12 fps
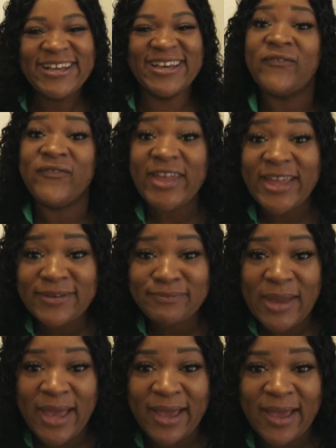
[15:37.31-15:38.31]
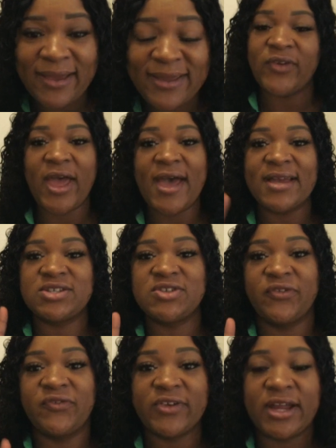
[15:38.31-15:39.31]
Feedback. Ask your
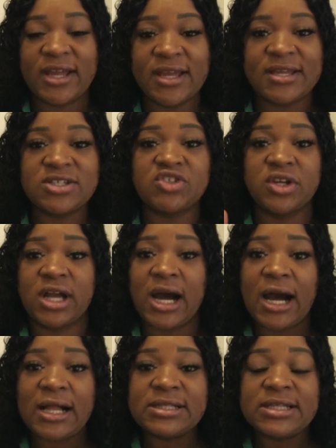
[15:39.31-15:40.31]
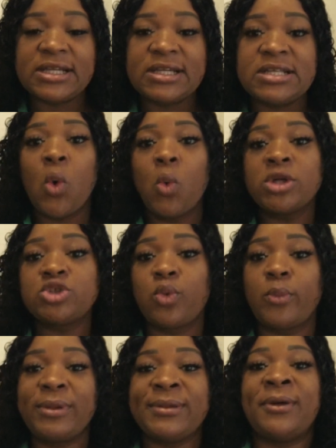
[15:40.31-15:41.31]
friends, your colleagues, which will
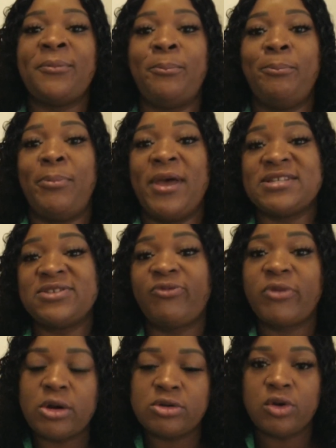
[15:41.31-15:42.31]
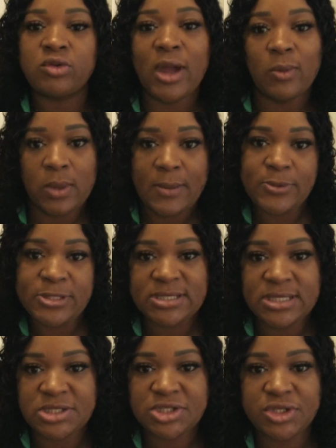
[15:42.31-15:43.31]
be the best photo that
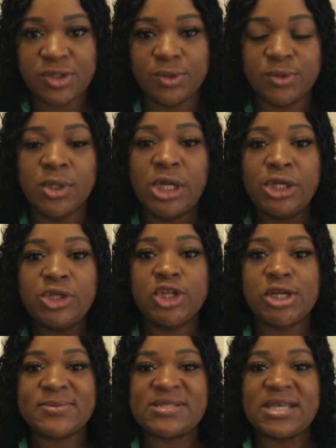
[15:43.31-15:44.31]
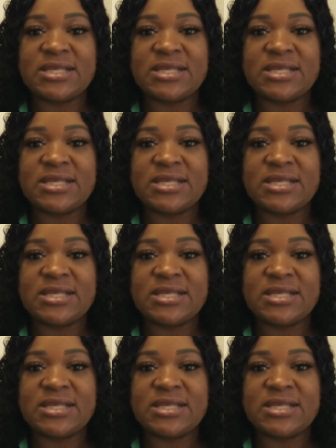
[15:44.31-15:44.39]
represents you. You know what I'm saying?